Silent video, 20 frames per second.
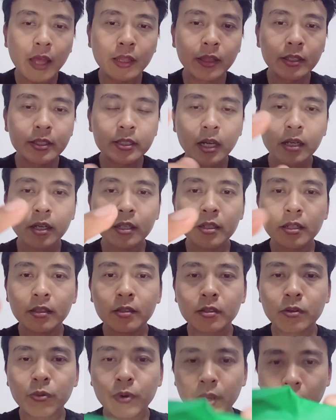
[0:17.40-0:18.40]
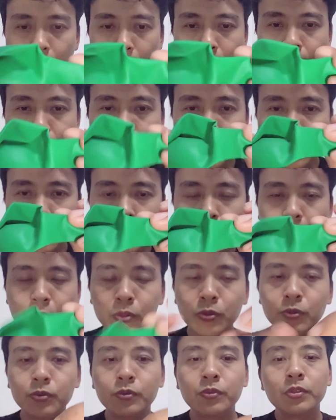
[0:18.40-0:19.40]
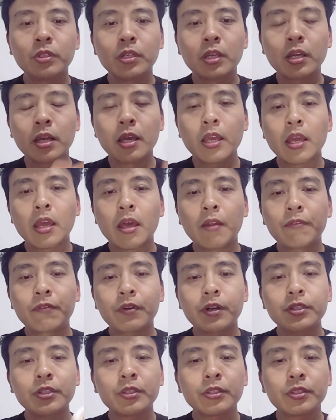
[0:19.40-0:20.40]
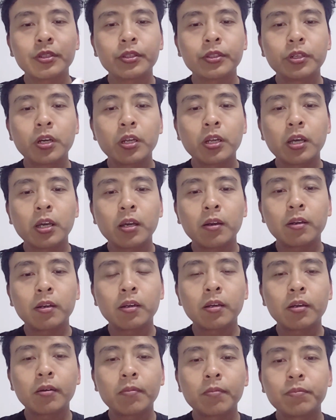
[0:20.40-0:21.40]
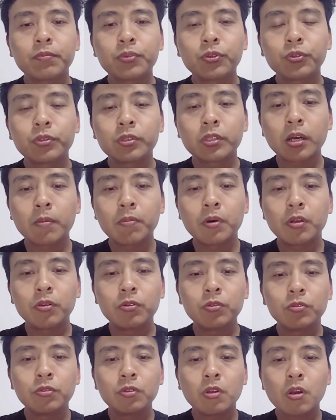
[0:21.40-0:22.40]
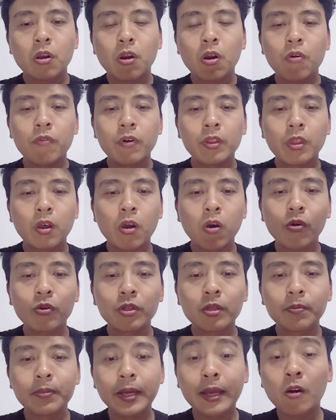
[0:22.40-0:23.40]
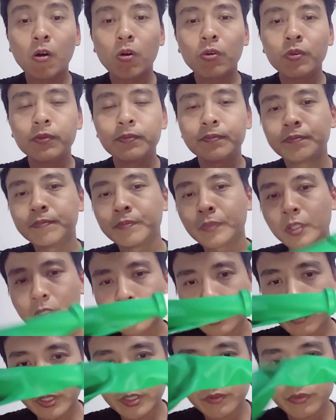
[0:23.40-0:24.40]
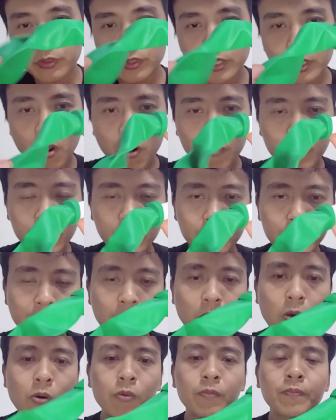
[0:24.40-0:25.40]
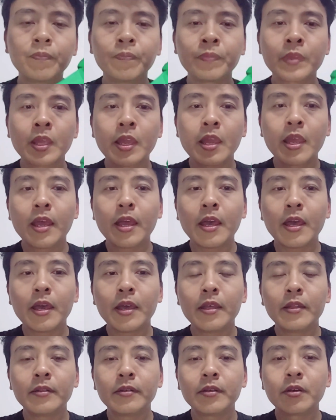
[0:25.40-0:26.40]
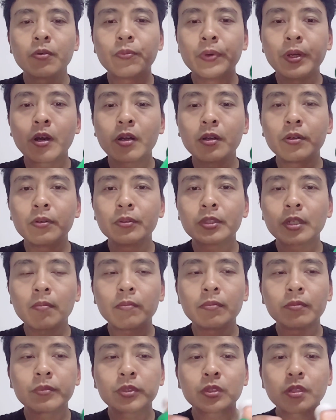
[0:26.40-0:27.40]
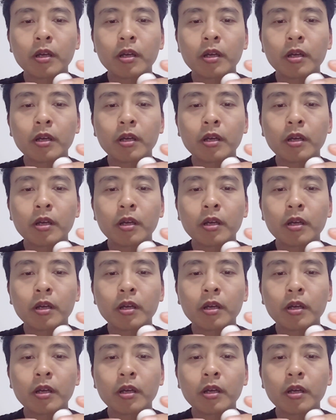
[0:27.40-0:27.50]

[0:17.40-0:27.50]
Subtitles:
And second we have a balloon. At first you're gonna put the balloon over the hole, the big hole, so it's fully covered the big hole. And we're gonna do some